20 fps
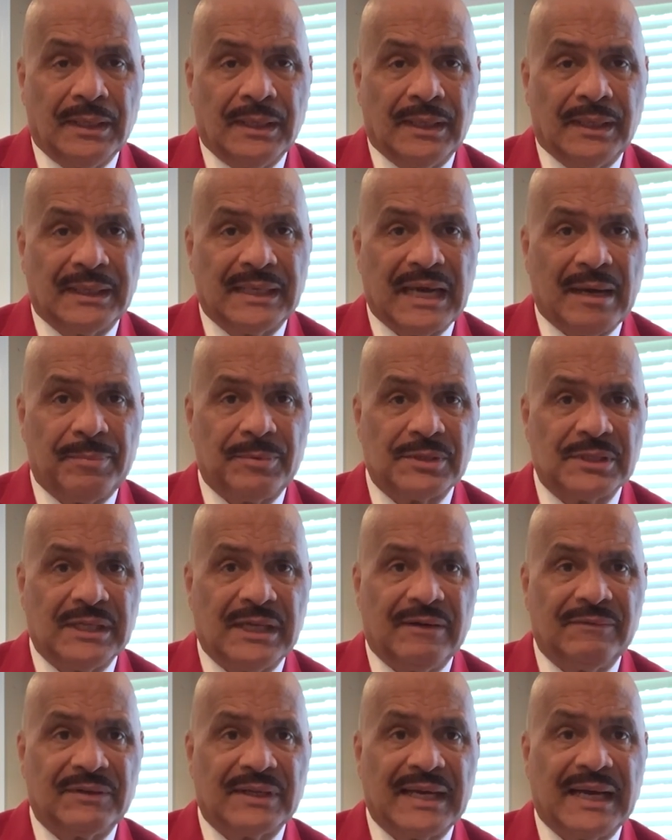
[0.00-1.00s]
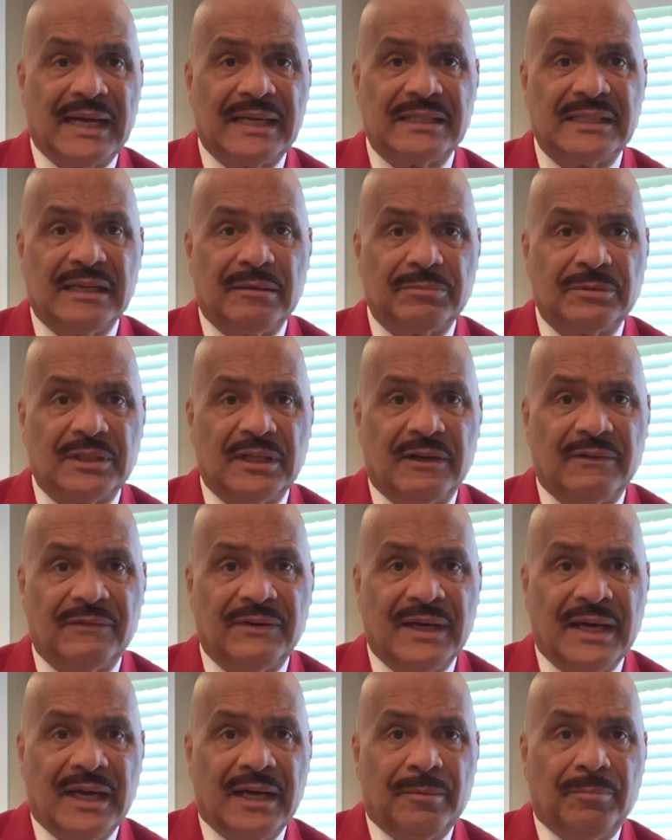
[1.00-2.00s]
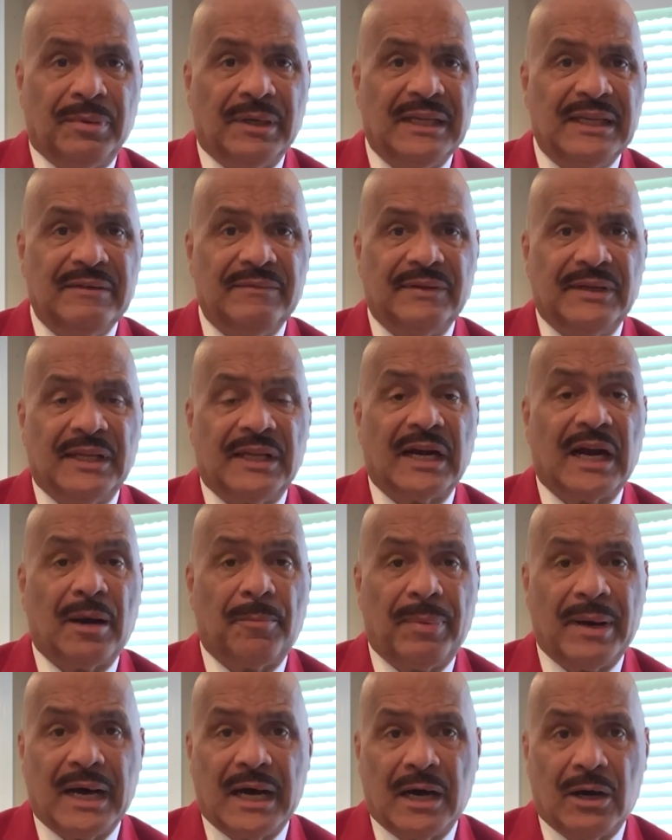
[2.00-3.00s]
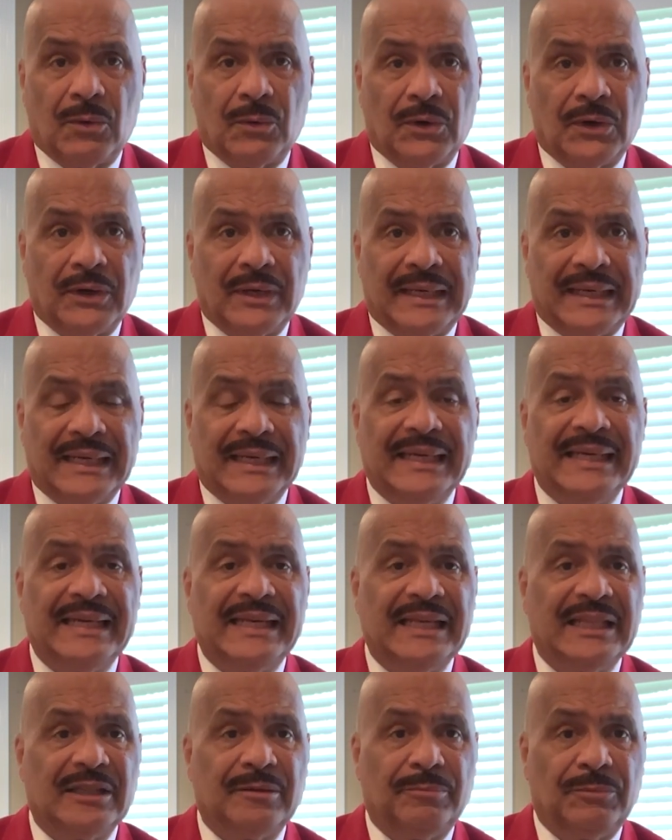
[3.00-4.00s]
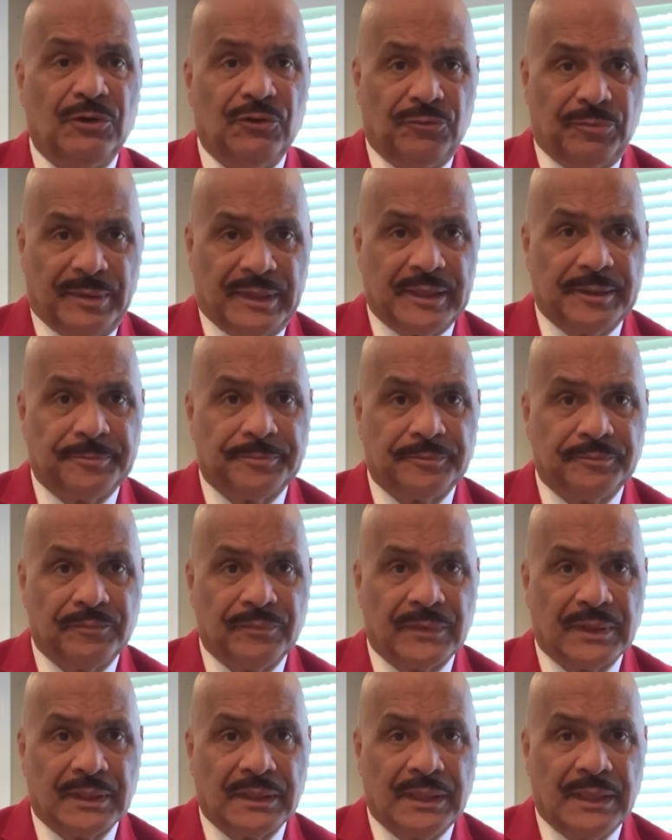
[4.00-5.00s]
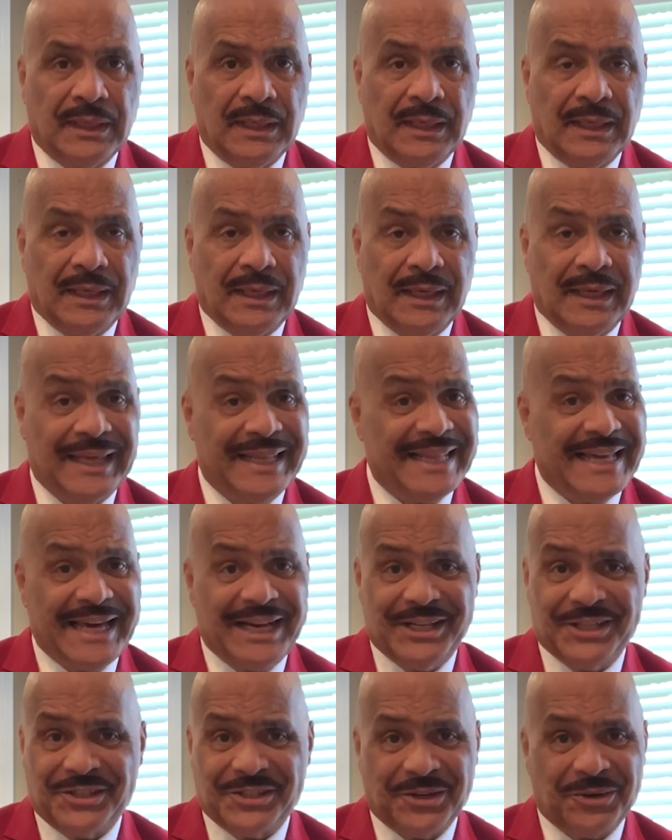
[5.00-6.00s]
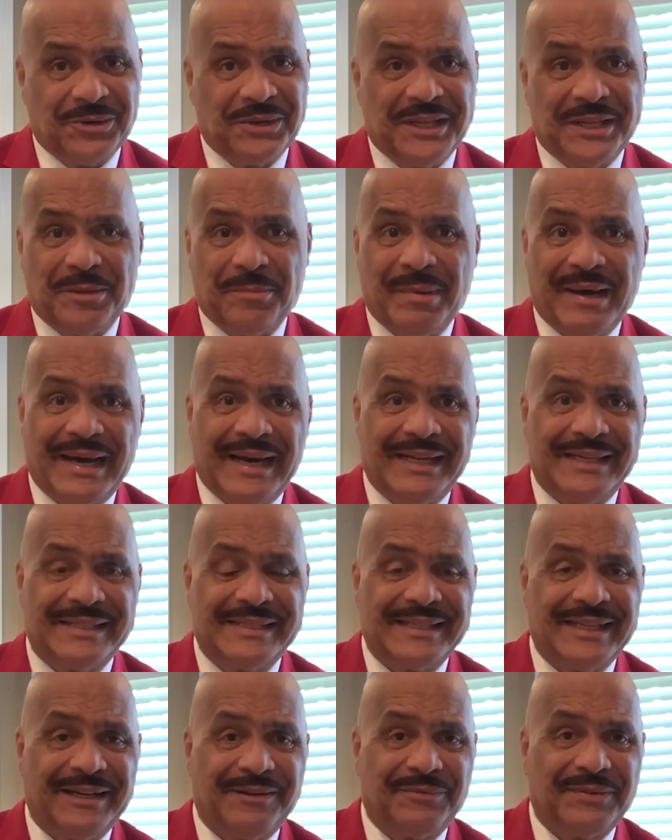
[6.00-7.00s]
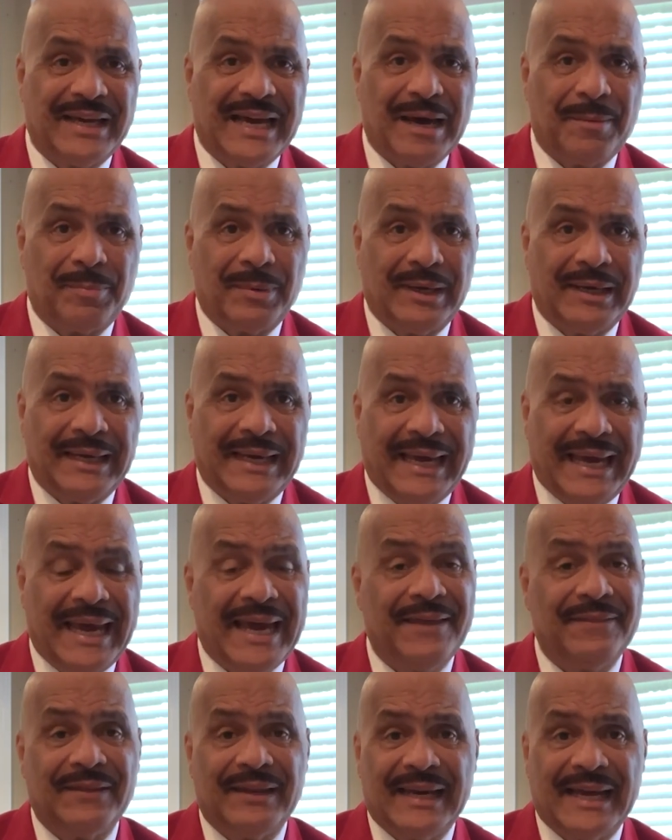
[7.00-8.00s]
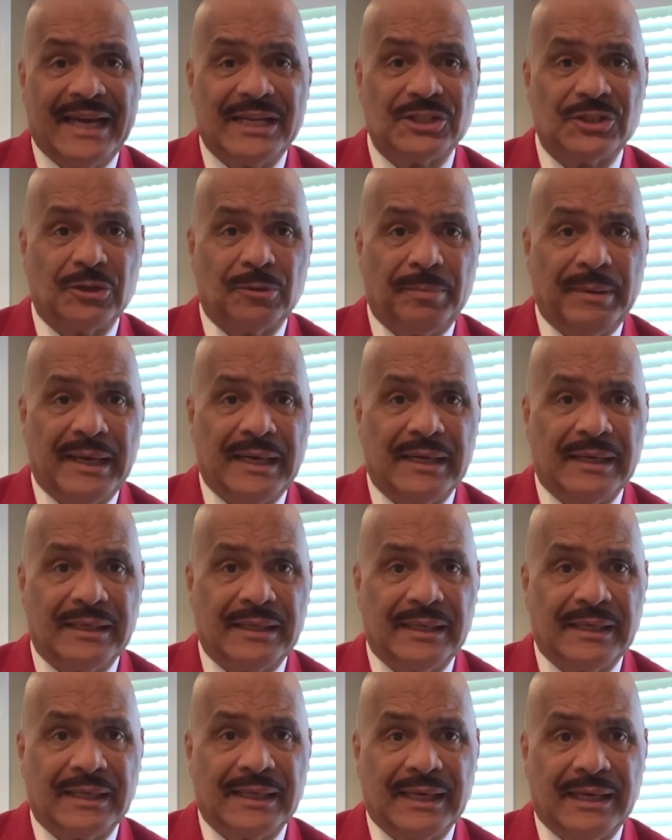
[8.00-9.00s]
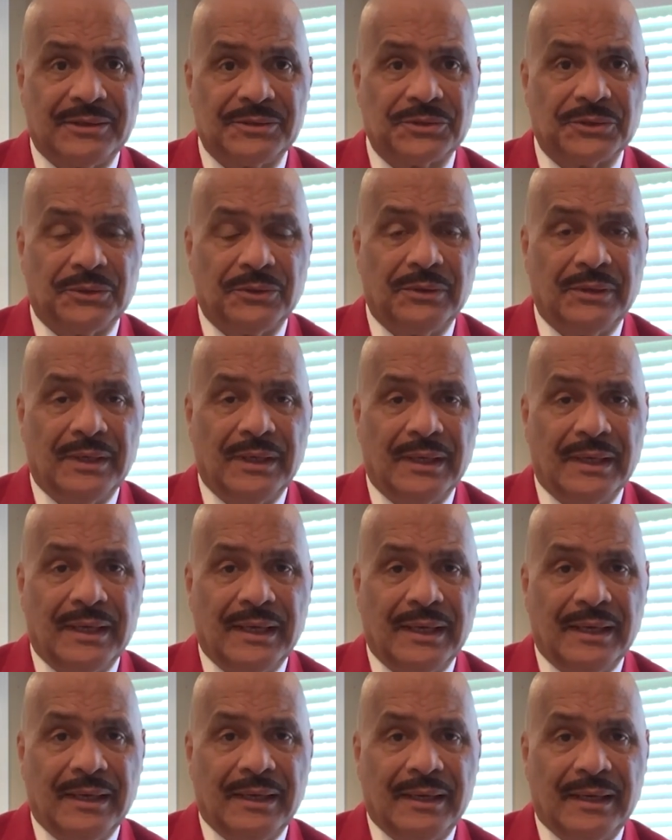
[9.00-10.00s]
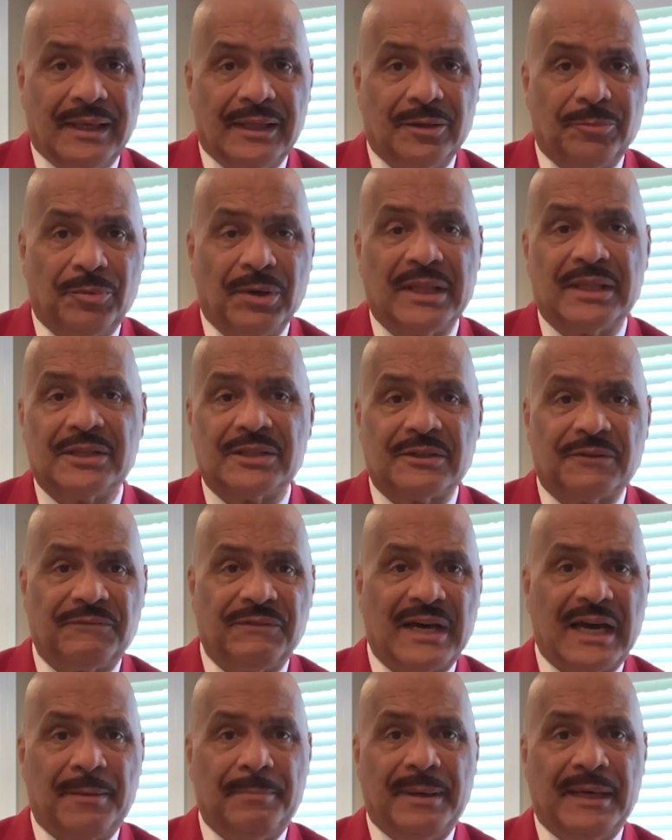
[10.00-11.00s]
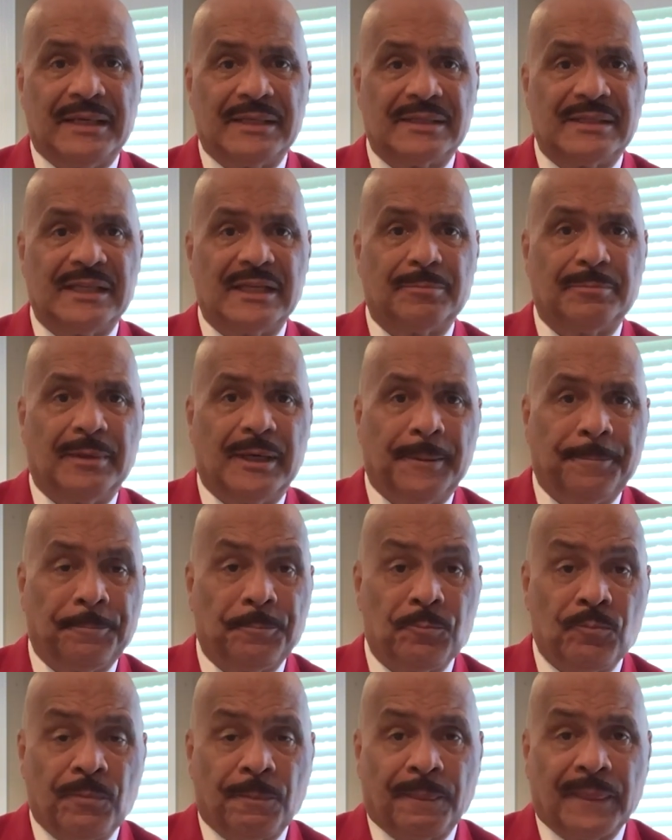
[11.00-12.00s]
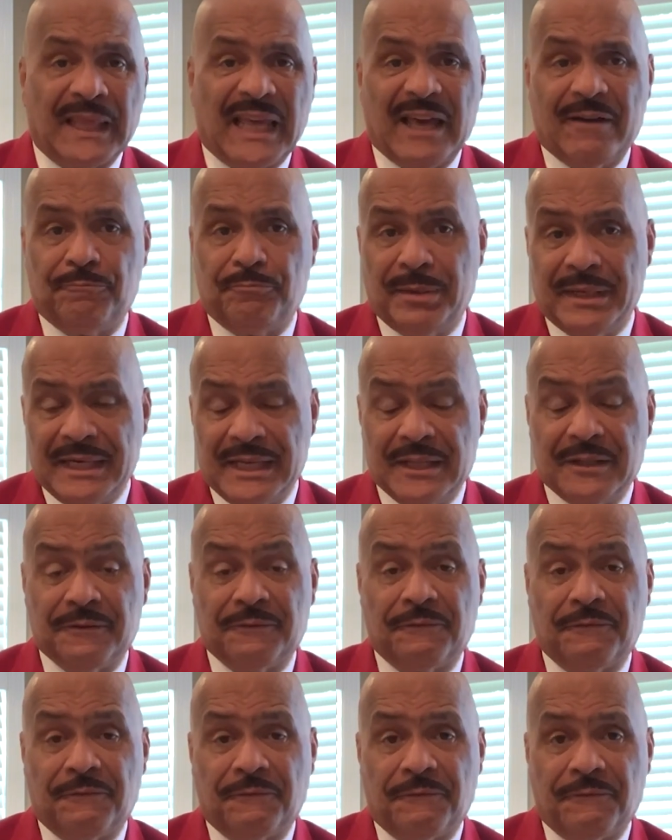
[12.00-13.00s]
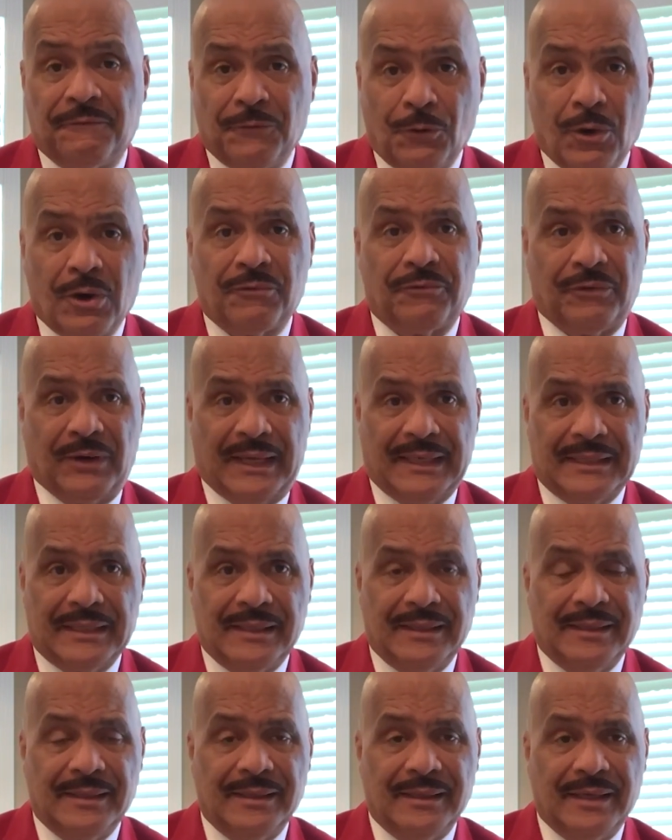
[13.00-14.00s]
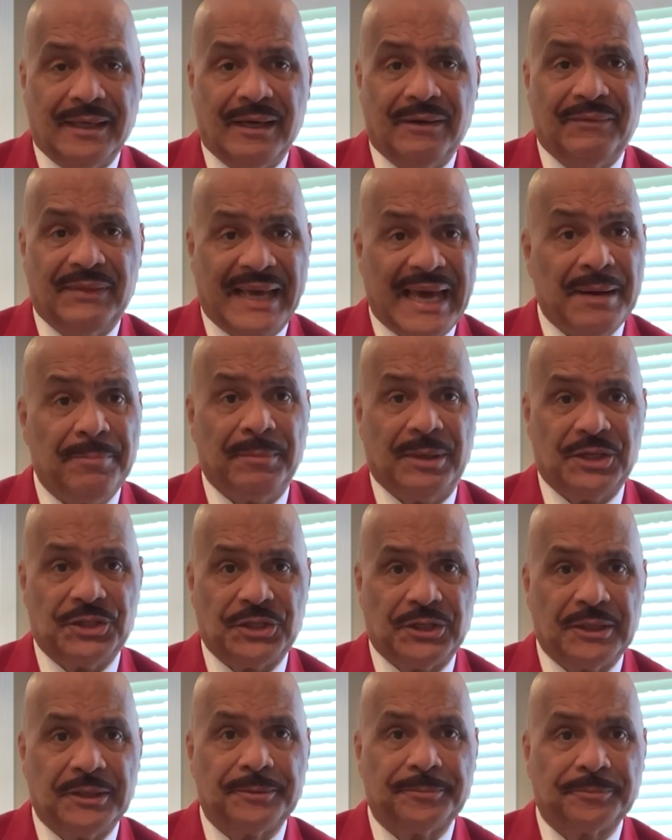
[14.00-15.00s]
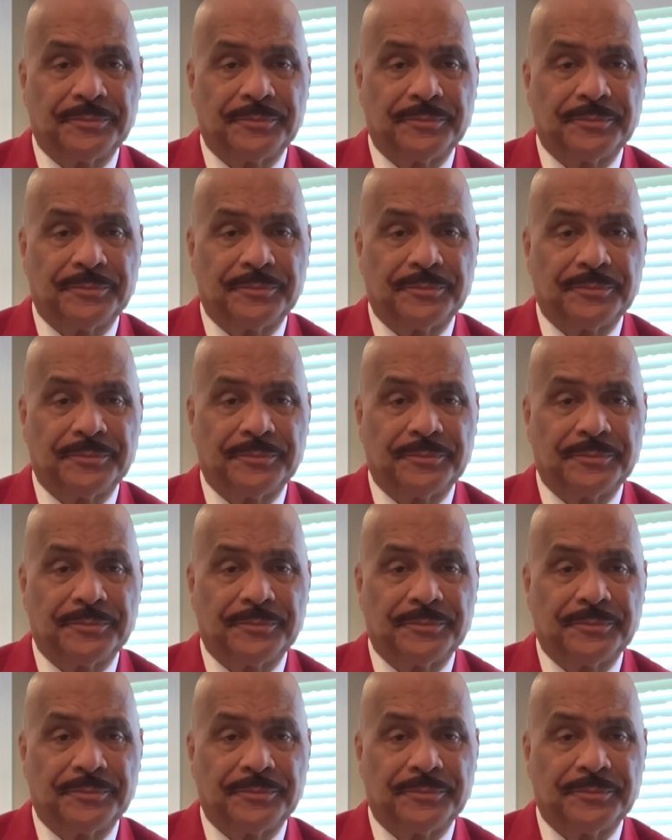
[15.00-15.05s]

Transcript: And Kappas love the concept of believing in our power and leading the movement. And that is certainly the mindset of Kappa and the National Panhellenic Council. And the Brothers of Phi Beta Sigma have been in the forefront of that mission.